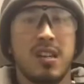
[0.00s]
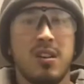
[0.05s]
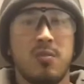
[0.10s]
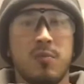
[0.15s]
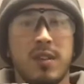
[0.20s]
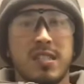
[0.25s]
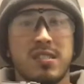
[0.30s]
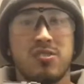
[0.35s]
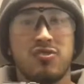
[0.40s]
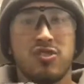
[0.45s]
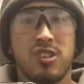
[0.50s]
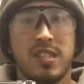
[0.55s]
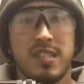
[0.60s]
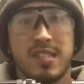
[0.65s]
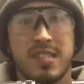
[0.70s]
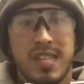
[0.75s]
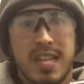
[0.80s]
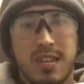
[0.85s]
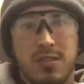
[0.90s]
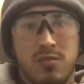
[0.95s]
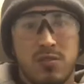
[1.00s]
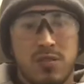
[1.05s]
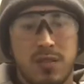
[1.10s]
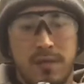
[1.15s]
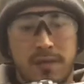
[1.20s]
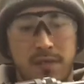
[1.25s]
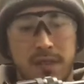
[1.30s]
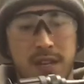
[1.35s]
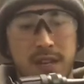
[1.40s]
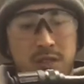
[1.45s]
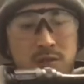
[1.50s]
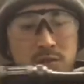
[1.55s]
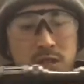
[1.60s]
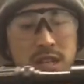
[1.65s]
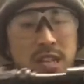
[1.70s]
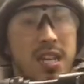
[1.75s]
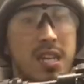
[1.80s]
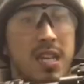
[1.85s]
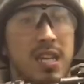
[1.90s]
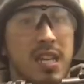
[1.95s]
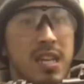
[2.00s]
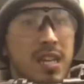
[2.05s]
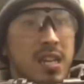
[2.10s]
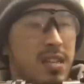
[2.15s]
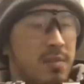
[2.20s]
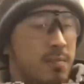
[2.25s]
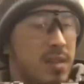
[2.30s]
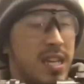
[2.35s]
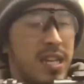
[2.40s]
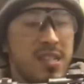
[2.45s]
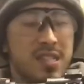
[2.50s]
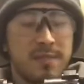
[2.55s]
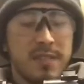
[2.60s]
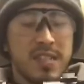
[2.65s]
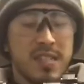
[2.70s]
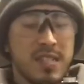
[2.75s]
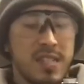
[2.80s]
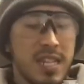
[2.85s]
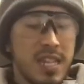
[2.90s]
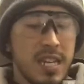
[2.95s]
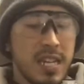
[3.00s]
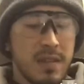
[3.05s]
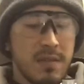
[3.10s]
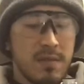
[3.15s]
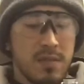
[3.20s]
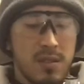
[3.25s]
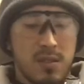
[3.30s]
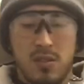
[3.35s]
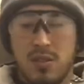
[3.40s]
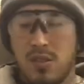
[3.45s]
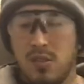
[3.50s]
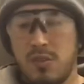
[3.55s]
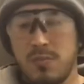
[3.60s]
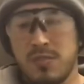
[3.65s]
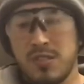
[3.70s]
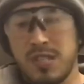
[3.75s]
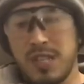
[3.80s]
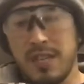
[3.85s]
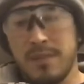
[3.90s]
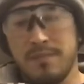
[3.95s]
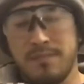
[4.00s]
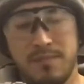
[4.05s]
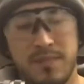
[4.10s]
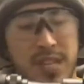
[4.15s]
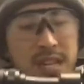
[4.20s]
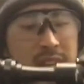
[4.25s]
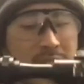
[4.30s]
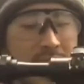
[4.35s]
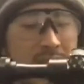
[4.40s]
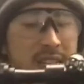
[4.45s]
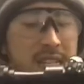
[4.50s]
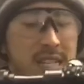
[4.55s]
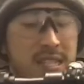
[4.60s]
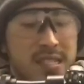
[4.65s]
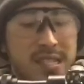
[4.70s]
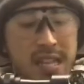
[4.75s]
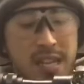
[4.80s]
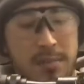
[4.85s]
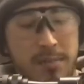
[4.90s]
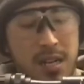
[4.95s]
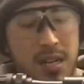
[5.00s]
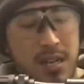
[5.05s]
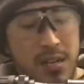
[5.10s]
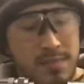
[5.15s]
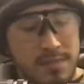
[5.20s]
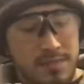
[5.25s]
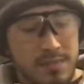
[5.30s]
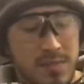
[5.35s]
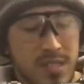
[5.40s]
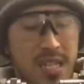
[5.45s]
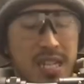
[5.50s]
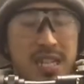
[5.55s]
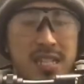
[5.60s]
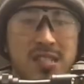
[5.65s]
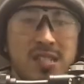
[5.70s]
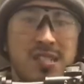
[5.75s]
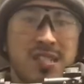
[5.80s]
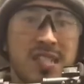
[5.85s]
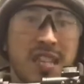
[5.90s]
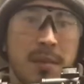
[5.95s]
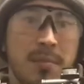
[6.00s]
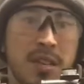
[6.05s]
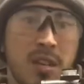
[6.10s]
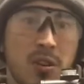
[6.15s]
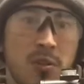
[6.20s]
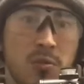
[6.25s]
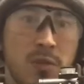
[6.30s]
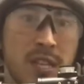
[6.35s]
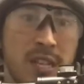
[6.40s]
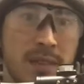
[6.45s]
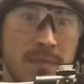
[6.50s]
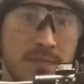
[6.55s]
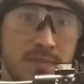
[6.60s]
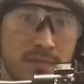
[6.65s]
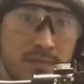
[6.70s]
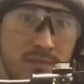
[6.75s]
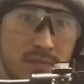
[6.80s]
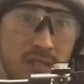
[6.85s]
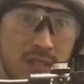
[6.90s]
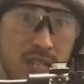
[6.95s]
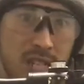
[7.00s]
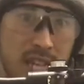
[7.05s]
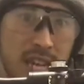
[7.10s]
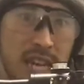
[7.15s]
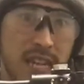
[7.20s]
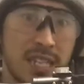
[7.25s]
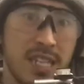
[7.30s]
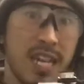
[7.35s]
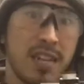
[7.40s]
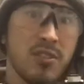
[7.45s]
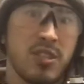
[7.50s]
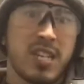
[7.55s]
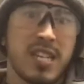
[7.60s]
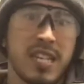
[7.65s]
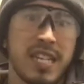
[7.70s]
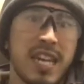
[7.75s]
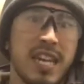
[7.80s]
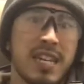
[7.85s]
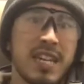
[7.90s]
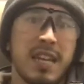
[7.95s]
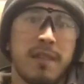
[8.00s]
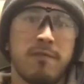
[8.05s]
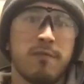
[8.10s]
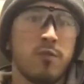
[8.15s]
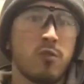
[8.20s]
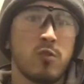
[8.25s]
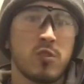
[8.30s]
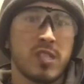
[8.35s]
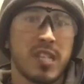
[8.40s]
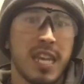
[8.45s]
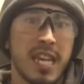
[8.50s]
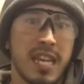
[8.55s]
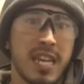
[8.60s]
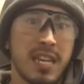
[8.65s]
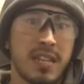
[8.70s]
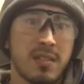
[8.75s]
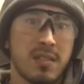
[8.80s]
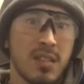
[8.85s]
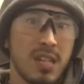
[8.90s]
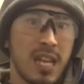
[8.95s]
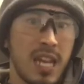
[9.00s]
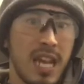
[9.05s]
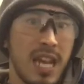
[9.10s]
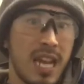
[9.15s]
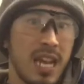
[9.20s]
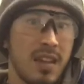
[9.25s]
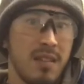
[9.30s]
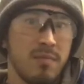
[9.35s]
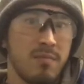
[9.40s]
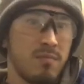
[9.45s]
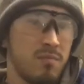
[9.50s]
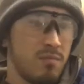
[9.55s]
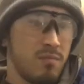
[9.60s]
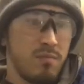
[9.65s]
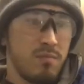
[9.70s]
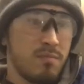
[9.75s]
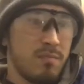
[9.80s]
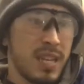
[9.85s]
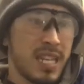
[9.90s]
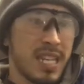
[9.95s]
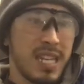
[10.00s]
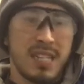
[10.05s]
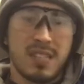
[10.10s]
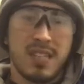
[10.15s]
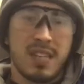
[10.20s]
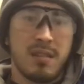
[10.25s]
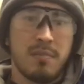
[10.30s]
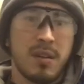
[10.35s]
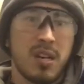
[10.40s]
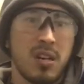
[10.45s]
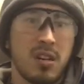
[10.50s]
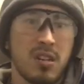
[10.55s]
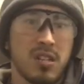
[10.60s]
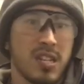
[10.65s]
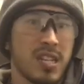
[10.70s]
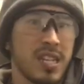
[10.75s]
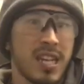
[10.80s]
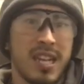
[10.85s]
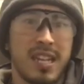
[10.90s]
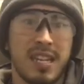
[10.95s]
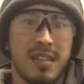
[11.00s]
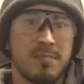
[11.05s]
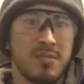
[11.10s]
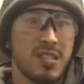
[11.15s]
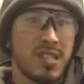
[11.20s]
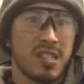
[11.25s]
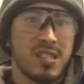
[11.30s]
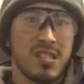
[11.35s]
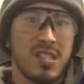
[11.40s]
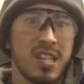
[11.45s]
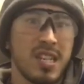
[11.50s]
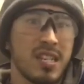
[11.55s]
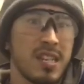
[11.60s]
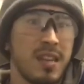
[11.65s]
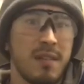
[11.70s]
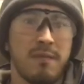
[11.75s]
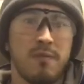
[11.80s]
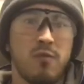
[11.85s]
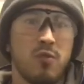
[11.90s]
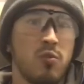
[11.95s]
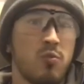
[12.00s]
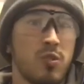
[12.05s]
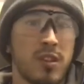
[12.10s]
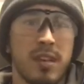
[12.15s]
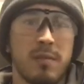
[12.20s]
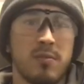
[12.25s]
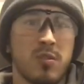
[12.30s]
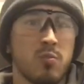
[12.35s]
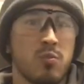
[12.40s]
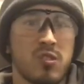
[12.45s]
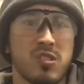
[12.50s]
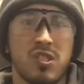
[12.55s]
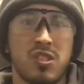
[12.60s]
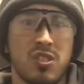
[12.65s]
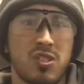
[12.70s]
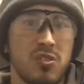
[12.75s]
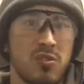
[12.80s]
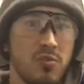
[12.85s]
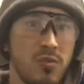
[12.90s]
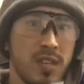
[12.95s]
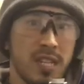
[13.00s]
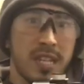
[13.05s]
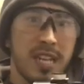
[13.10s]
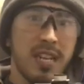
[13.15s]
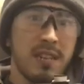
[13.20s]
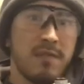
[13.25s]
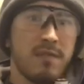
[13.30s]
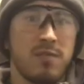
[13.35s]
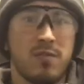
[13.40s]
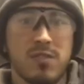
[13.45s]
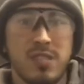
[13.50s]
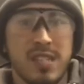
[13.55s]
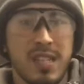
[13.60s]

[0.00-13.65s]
wait to try this out on the field. My SVD, obviously, DMR, it's semi-only. Okay, now you can get an M14 and make it a DMR. You can get an M16, an M4, whatever you want to do, again, for a